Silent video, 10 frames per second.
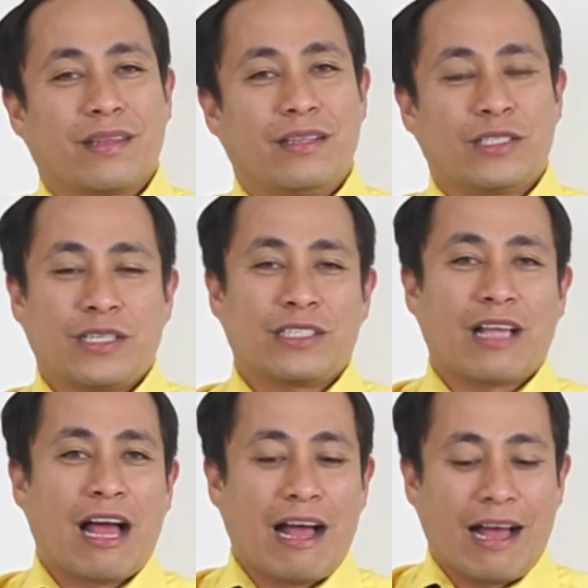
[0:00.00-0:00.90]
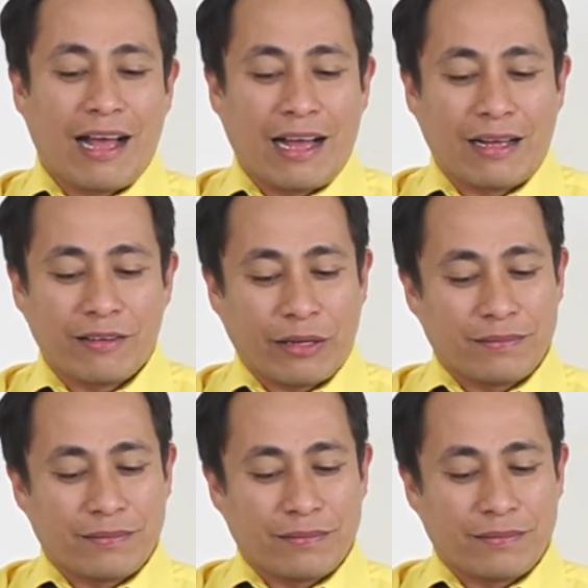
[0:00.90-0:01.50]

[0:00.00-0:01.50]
This is an